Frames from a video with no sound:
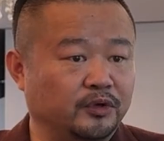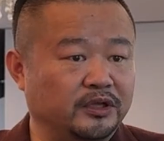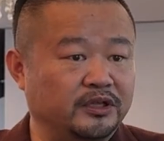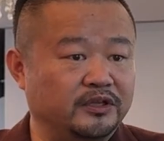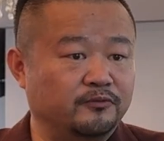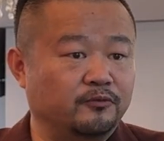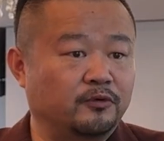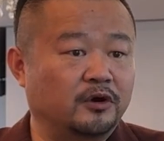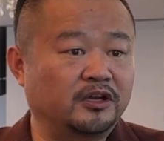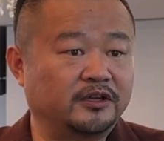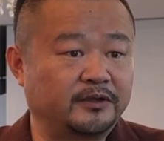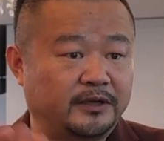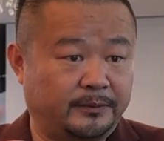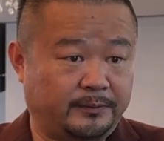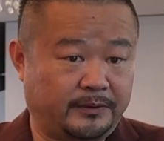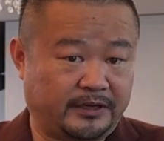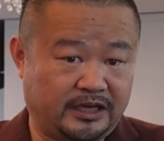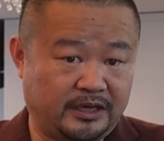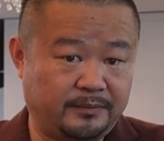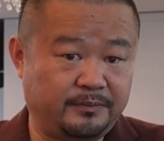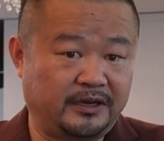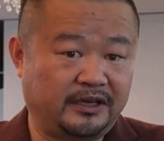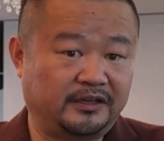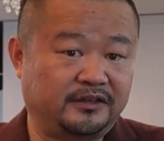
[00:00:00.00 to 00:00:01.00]
we want to
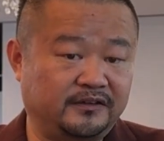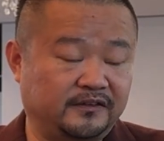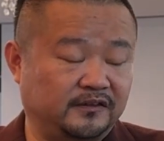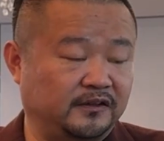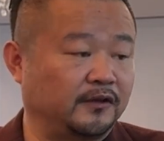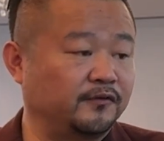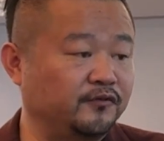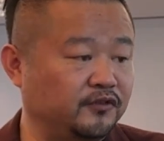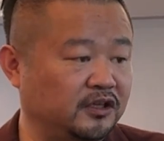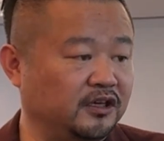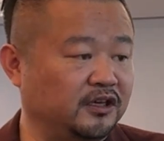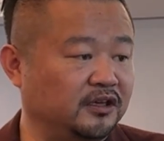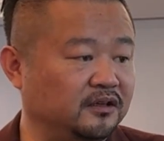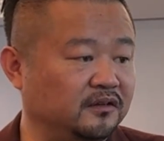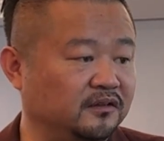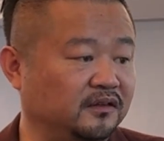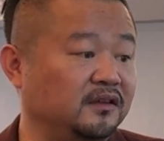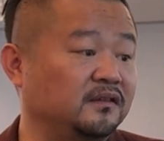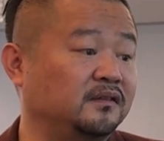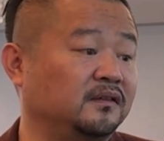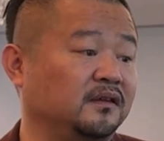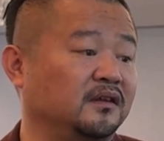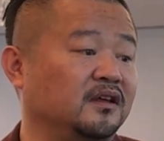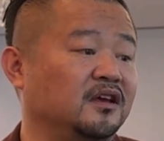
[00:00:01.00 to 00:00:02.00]
keep it safety.
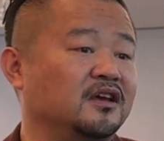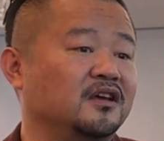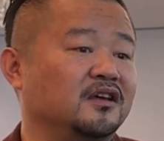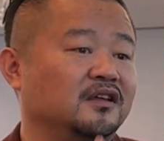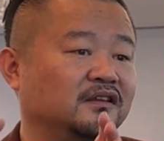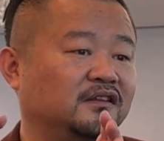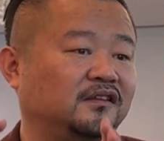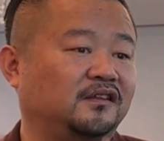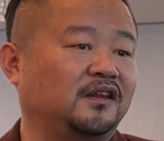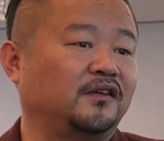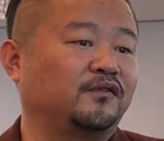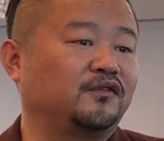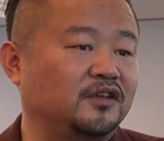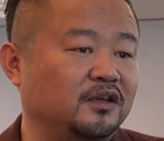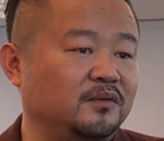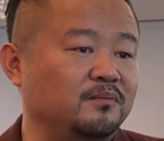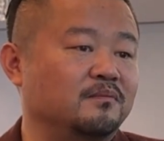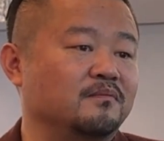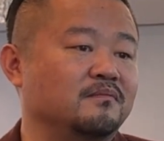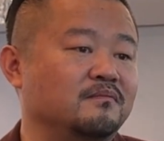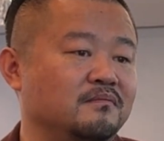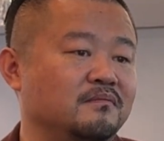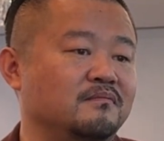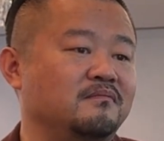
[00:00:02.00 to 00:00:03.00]
This mm.
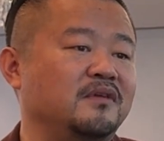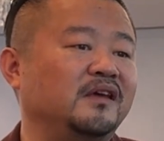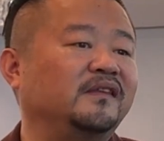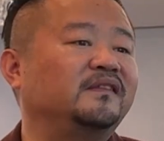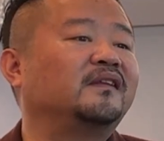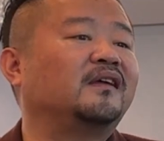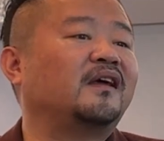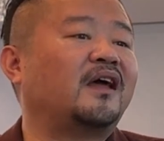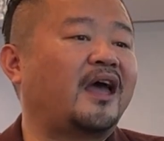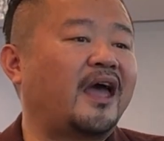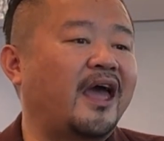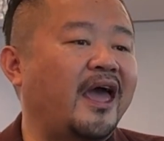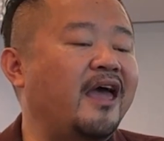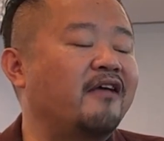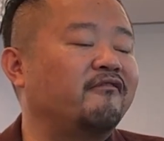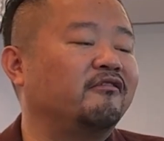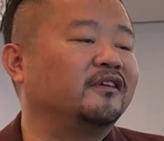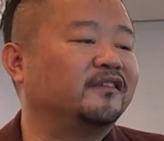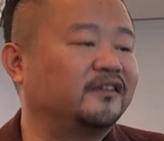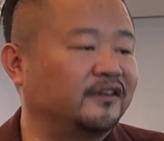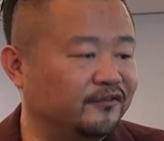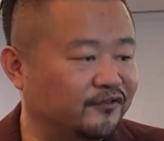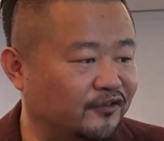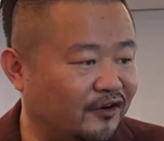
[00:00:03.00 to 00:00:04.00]
safety means
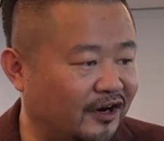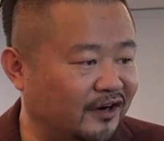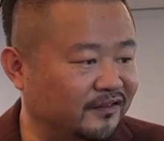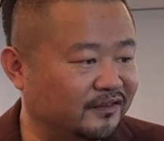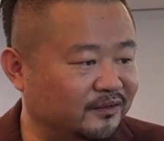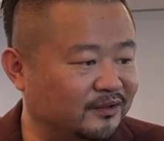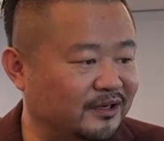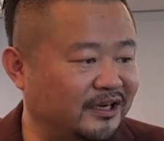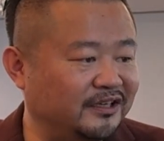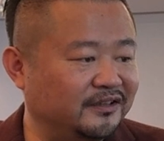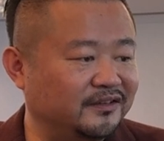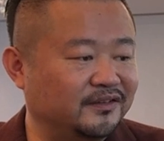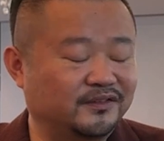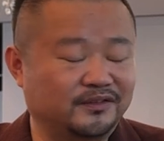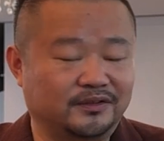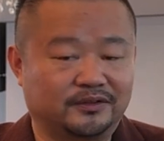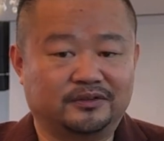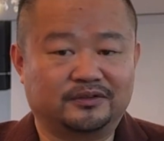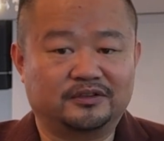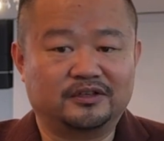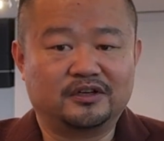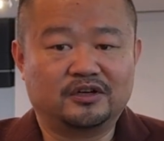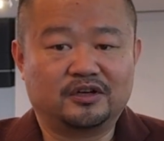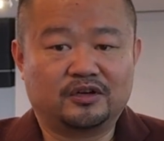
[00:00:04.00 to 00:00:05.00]
everything for us, right?
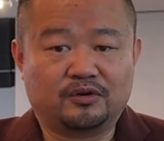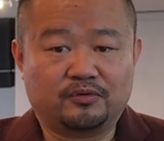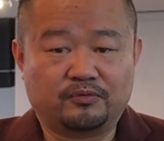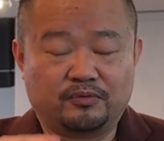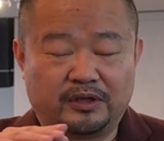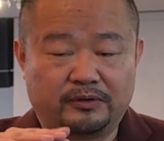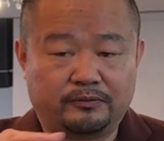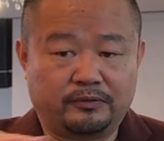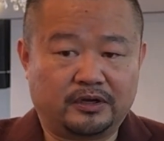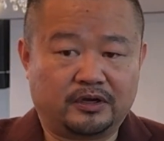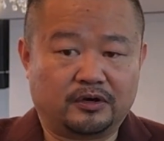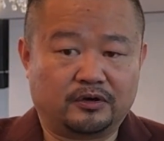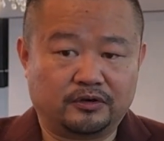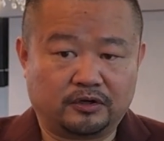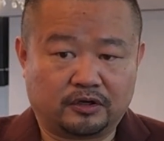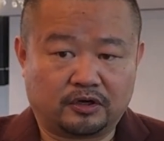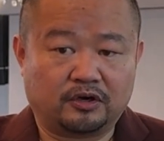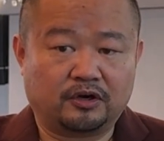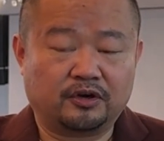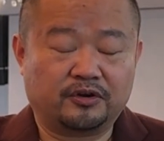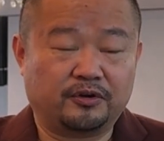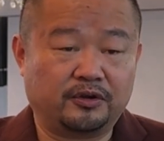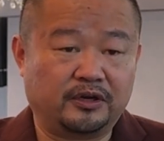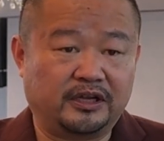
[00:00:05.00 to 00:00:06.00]
So we we're gonna
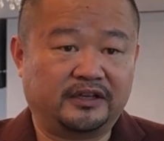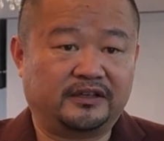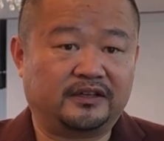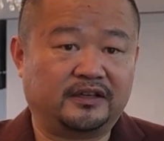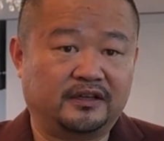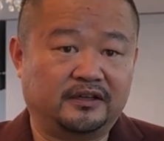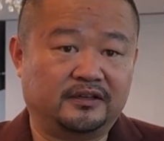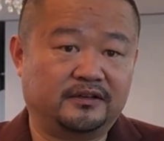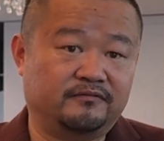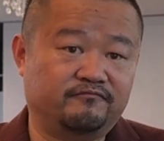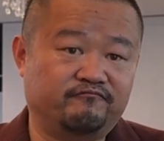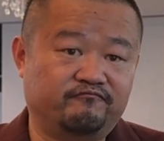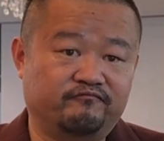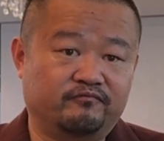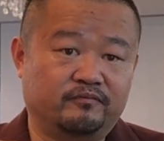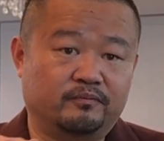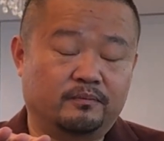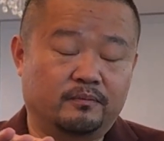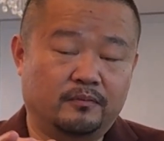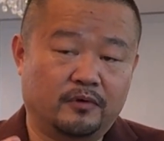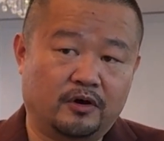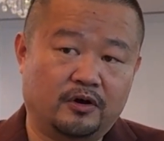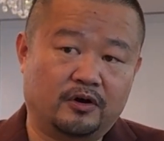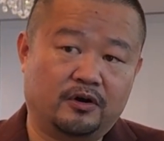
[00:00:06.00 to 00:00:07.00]
calculate uh,
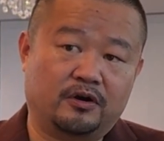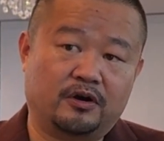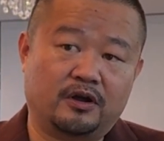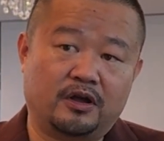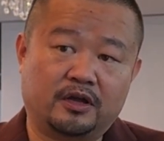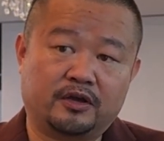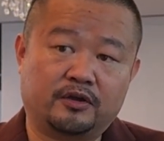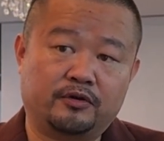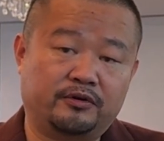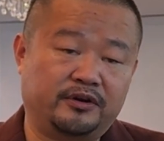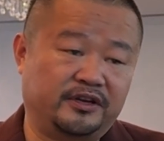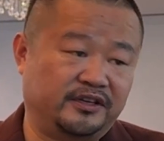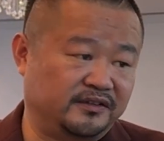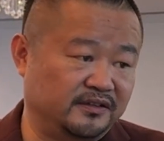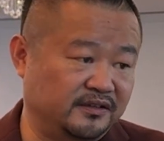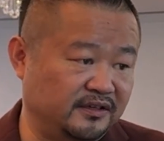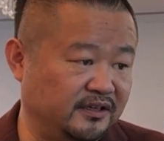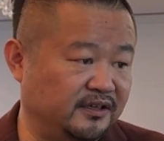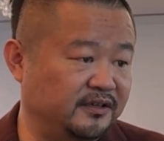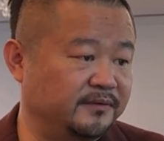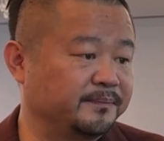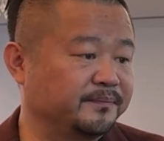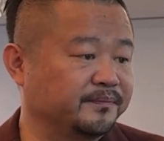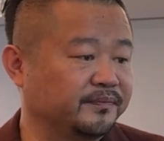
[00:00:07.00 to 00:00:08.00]
more
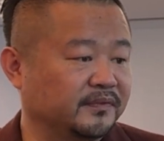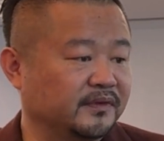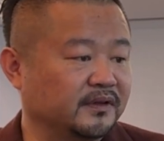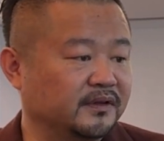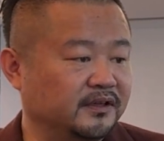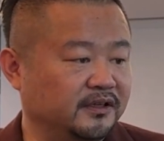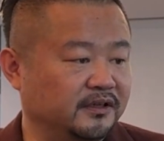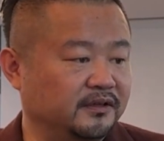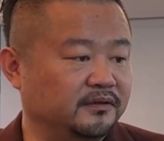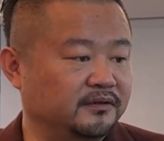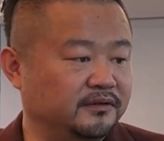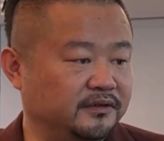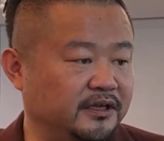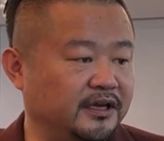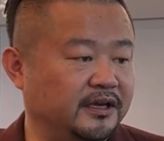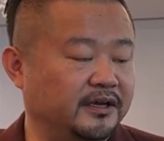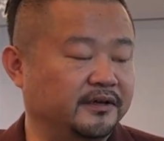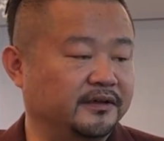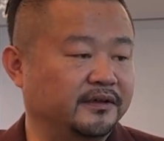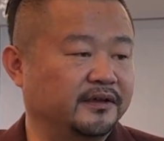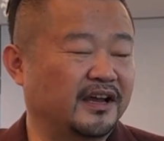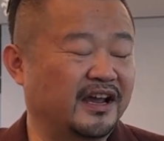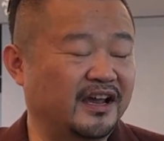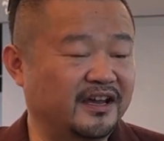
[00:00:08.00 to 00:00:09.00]
accurately. Mm. Yeah,
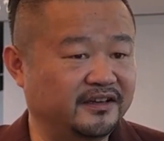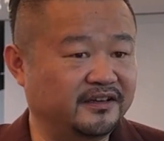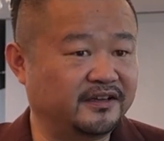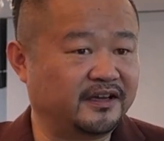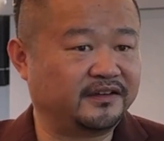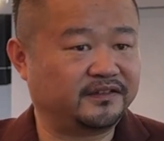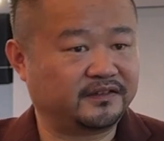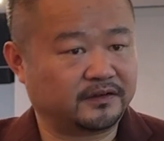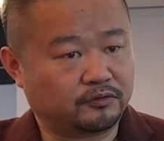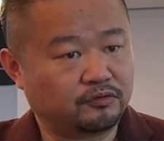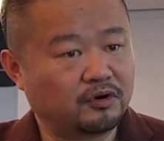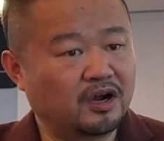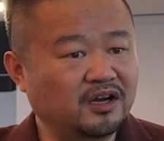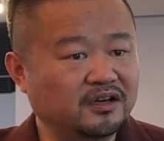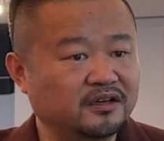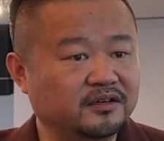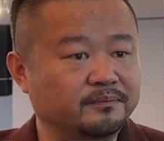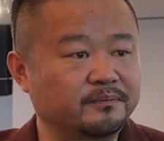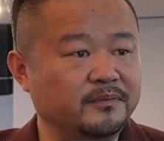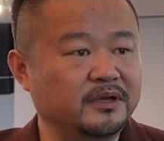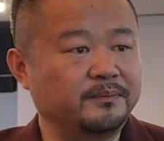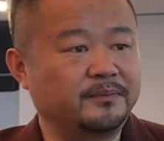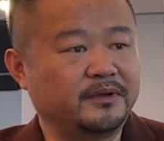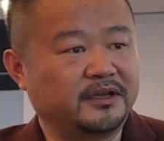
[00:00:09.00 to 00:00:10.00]
and mm. it's around
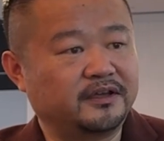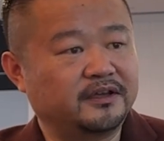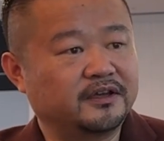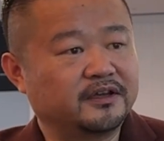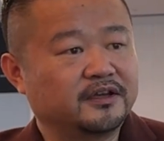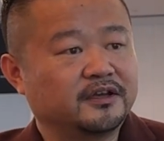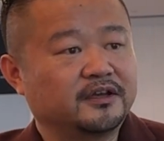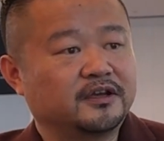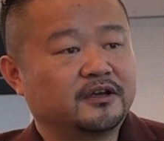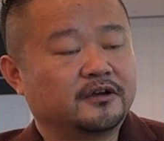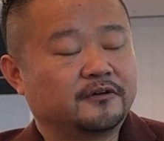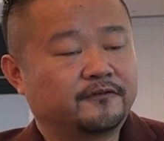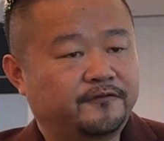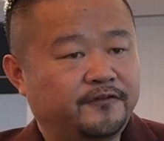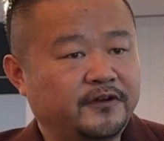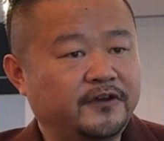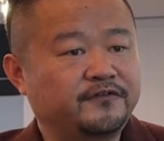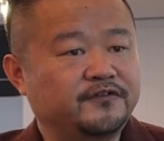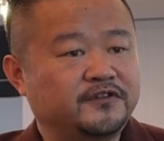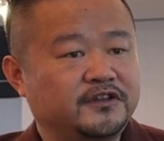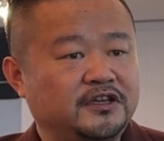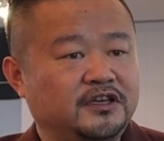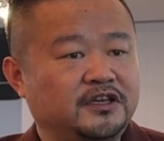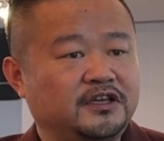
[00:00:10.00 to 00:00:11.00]
maybe
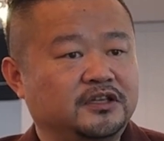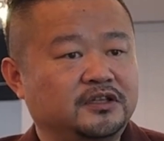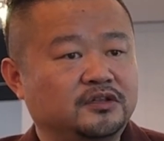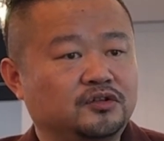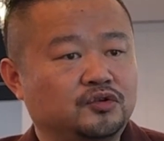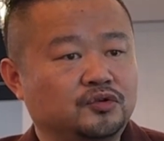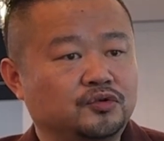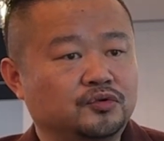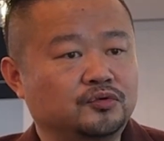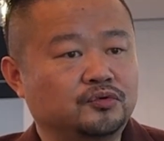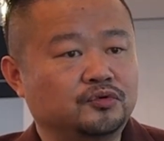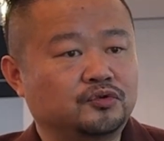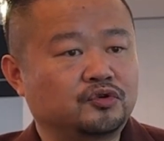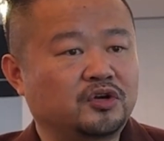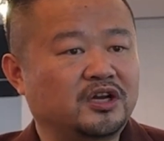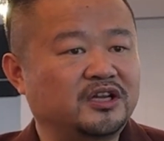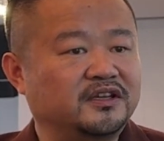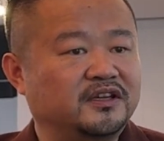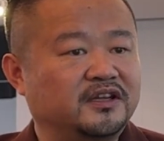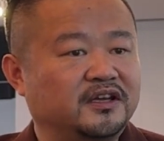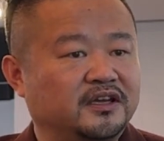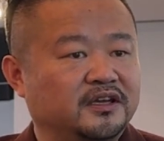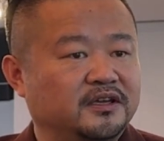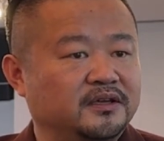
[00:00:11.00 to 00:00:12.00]
15 to
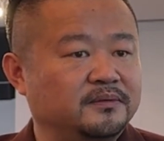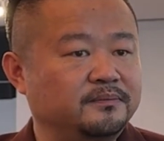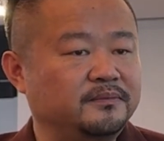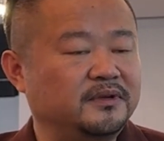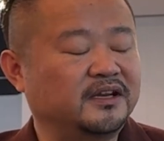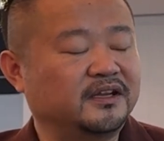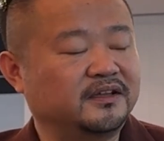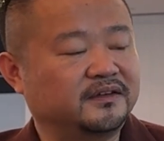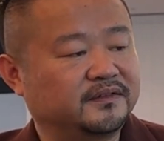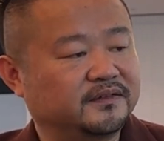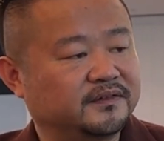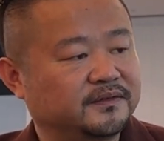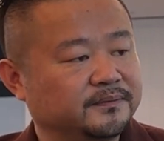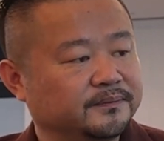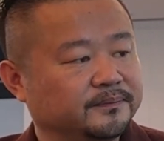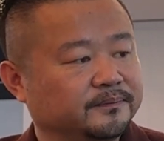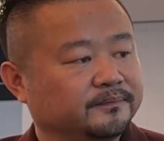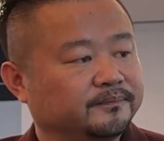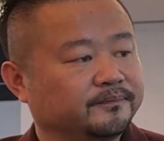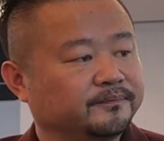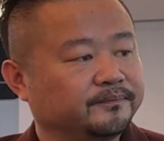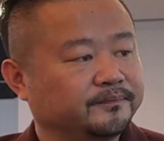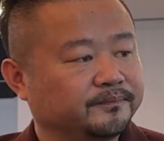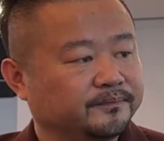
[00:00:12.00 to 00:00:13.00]
20 minutes.
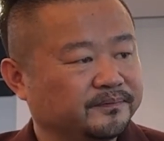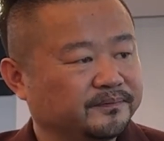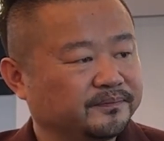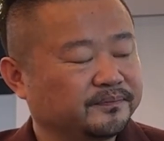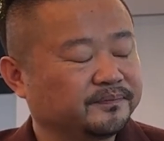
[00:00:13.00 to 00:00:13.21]
Mm.